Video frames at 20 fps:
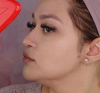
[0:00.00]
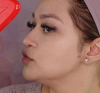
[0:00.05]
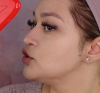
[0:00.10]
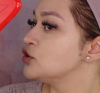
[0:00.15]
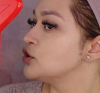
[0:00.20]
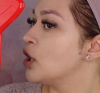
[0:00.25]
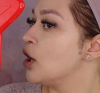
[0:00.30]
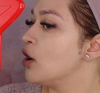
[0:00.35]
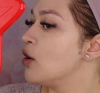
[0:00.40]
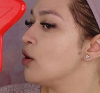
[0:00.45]

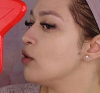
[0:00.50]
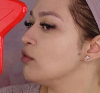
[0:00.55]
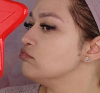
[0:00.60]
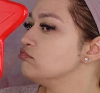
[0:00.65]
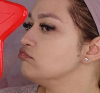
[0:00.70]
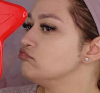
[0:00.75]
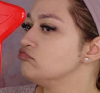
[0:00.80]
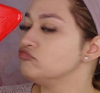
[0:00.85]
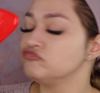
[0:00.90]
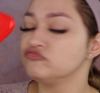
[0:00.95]

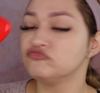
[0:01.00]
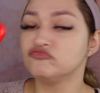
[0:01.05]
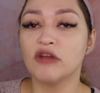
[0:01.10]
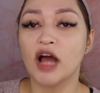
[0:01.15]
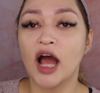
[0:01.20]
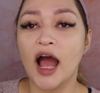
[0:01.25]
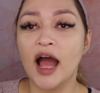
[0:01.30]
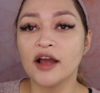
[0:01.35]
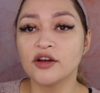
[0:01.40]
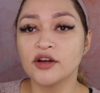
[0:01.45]
So
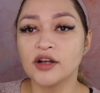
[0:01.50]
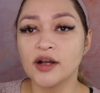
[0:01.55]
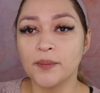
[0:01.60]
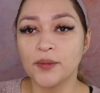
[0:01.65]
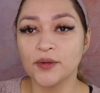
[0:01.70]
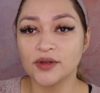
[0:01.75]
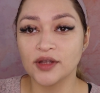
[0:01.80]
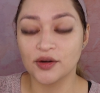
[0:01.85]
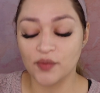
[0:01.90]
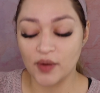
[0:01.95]
I'm gonna
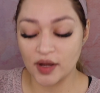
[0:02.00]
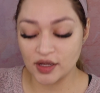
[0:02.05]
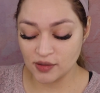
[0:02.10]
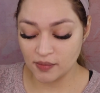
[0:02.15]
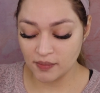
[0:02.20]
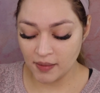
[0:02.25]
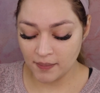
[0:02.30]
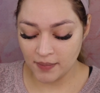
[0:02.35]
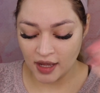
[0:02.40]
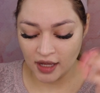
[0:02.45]
put the rest
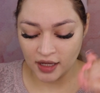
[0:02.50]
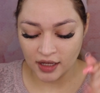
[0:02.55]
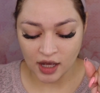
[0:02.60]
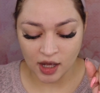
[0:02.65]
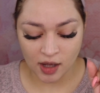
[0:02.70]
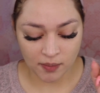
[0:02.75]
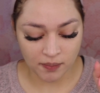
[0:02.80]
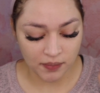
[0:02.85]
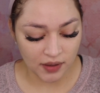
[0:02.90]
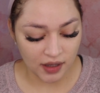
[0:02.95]
of my
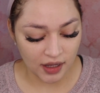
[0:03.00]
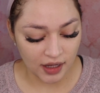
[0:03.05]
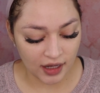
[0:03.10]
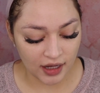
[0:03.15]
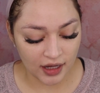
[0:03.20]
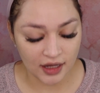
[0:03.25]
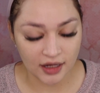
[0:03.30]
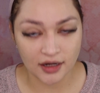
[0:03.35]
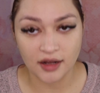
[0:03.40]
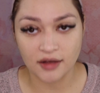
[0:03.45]
makeup,
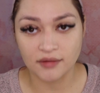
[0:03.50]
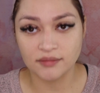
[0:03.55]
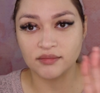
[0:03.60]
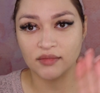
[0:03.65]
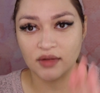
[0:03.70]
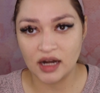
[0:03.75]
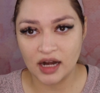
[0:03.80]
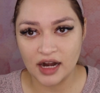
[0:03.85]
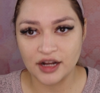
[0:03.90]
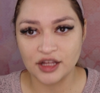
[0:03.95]
and
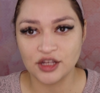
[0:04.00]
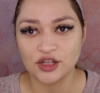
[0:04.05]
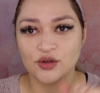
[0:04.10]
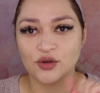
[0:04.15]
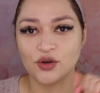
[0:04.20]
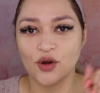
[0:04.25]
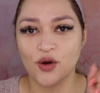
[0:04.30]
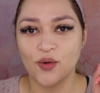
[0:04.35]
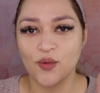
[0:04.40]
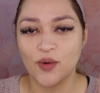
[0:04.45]
I'm letting
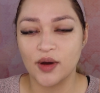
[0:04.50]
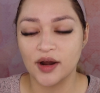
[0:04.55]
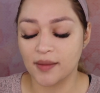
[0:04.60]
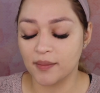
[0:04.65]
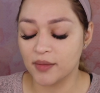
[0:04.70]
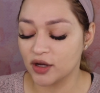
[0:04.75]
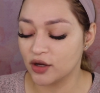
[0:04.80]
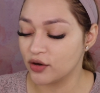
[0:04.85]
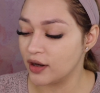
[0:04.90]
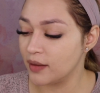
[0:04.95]
you know what
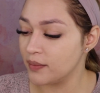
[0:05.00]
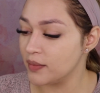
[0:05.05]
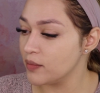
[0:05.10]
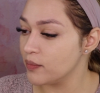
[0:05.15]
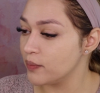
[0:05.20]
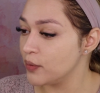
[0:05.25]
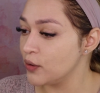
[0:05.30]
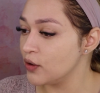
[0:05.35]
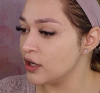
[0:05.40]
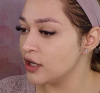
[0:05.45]
I'm gonna be
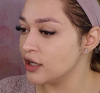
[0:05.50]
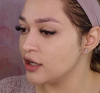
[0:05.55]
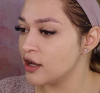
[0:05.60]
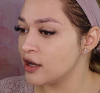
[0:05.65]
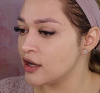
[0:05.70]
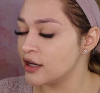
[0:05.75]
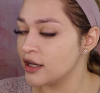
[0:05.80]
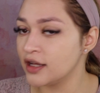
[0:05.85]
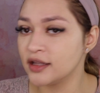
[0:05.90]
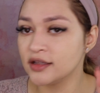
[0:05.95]
putting
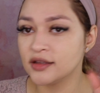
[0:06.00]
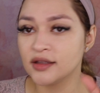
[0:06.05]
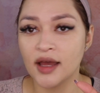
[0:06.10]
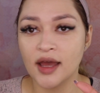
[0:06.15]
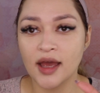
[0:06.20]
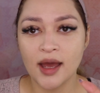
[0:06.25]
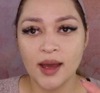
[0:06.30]
on it.